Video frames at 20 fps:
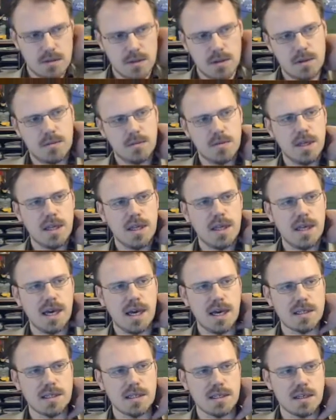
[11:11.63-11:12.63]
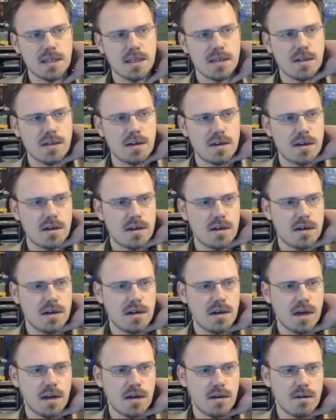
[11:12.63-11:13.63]
Play the axe and kill her.
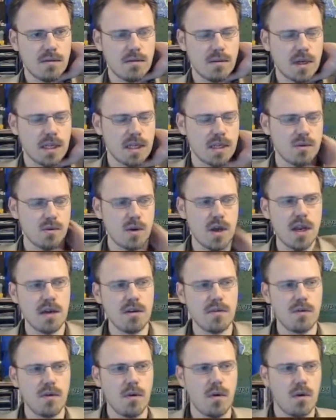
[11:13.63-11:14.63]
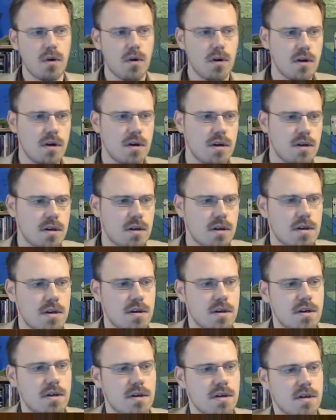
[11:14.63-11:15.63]
I don't know what he's waiting for.
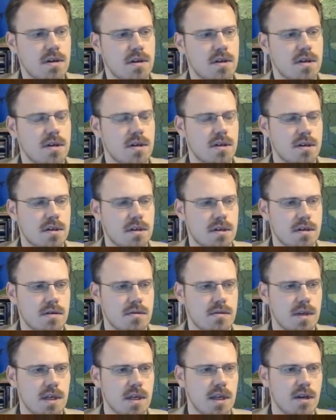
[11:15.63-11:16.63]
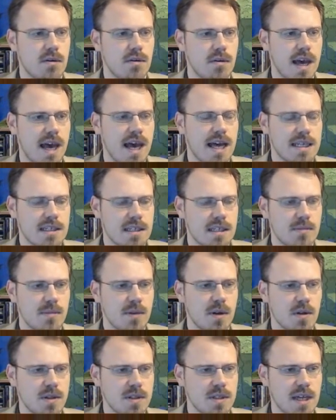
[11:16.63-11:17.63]
Are you gonna do? Cast the
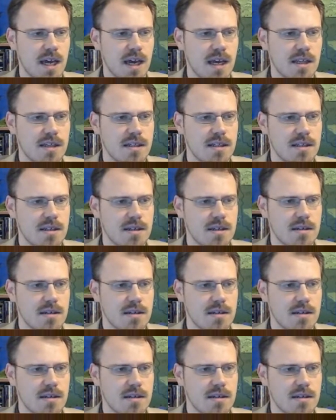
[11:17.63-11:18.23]
spell silence?